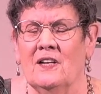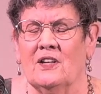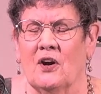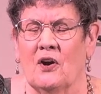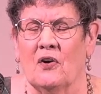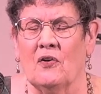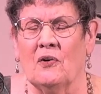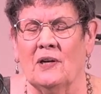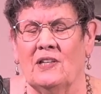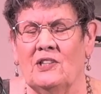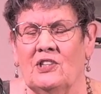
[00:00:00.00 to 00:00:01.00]

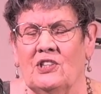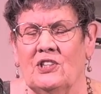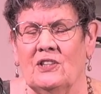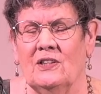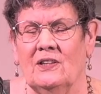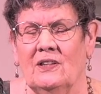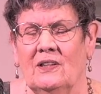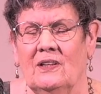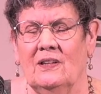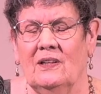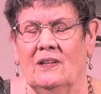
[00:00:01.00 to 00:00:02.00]
courage
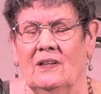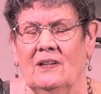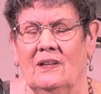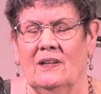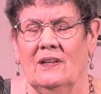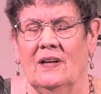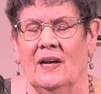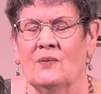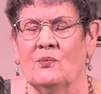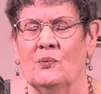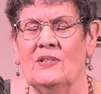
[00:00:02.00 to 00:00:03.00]

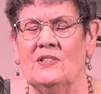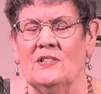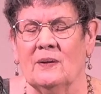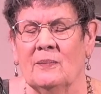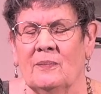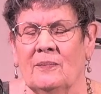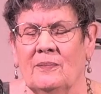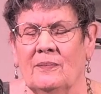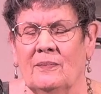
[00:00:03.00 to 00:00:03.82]
and wisdom,